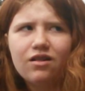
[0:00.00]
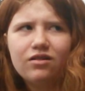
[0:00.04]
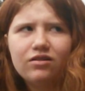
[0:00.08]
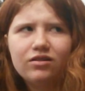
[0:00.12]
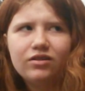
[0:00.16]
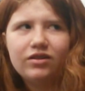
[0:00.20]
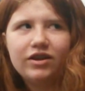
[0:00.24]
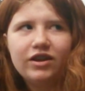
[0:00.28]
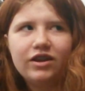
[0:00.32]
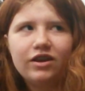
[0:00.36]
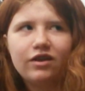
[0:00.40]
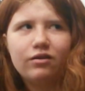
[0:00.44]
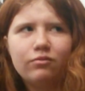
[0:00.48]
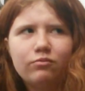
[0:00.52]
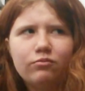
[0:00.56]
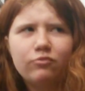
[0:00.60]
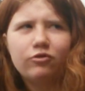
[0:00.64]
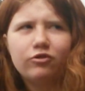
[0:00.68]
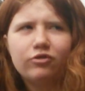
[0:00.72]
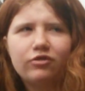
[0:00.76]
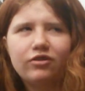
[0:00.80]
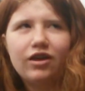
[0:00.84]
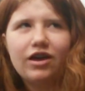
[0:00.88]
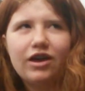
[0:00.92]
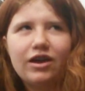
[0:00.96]
Liam,
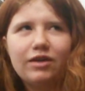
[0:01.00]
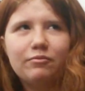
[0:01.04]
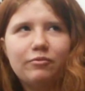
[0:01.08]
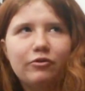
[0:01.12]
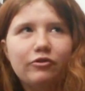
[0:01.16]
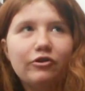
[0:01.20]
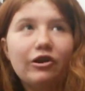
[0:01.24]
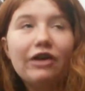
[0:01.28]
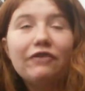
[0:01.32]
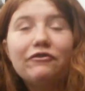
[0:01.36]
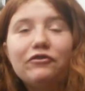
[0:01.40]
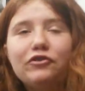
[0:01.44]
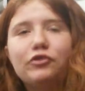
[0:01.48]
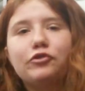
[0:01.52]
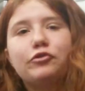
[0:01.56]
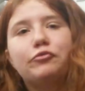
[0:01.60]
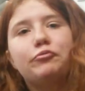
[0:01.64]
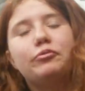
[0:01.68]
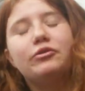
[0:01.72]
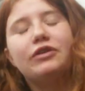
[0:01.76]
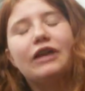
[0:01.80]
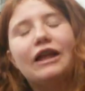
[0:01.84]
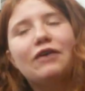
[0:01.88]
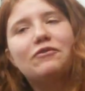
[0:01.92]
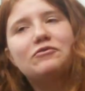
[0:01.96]
however you
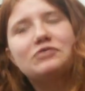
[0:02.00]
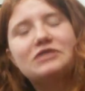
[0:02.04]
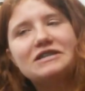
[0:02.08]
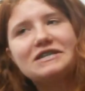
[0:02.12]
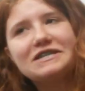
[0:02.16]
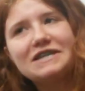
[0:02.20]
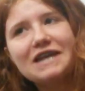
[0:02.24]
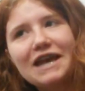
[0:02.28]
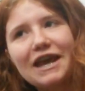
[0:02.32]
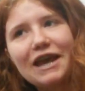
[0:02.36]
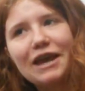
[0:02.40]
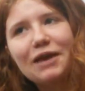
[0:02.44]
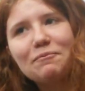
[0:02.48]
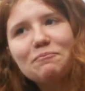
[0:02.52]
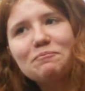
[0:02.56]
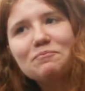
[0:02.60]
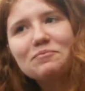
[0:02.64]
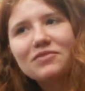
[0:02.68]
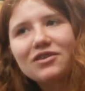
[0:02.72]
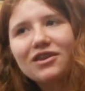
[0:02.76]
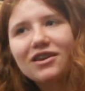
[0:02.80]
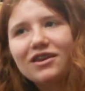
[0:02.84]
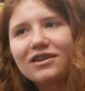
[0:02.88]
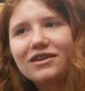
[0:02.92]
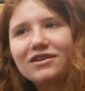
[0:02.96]
pronounce his name,
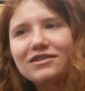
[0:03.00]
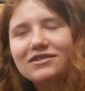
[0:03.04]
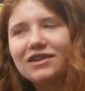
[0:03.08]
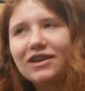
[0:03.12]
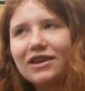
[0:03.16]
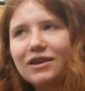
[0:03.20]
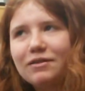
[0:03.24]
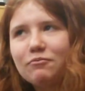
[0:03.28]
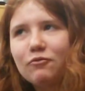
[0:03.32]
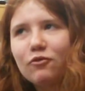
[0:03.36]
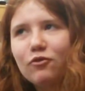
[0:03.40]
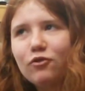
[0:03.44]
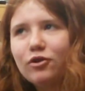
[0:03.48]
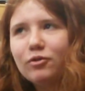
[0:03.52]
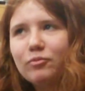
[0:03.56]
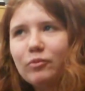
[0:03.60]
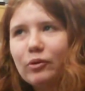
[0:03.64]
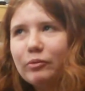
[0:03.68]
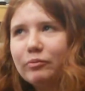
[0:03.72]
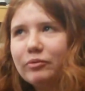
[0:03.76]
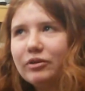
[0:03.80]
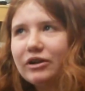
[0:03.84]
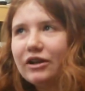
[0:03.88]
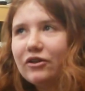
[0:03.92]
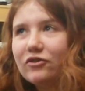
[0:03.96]
I'm horrible
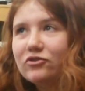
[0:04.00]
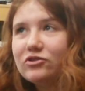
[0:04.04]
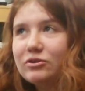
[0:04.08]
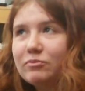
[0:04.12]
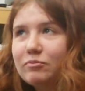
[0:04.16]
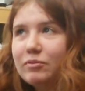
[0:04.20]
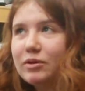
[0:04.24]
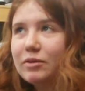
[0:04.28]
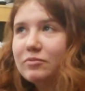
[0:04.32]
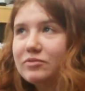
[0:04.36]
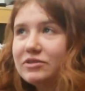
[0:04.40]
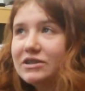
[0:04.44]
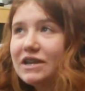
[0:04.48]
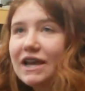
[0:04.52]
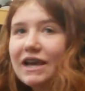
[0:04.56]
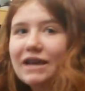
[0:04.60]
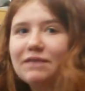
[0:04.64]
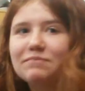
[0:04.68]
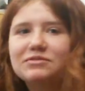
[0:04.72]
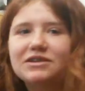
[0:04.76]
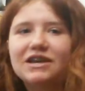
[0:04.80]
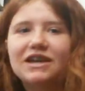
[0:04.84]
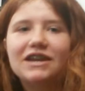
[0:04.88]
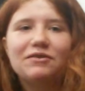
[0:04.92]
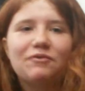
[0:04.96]
at pronouncing people's
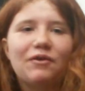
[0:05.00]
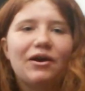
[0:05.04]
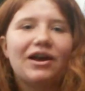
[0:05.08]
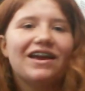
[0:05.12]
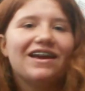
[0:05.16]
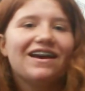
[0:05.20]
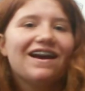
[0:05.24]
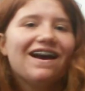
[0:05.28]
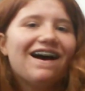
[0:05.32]
names, anyway,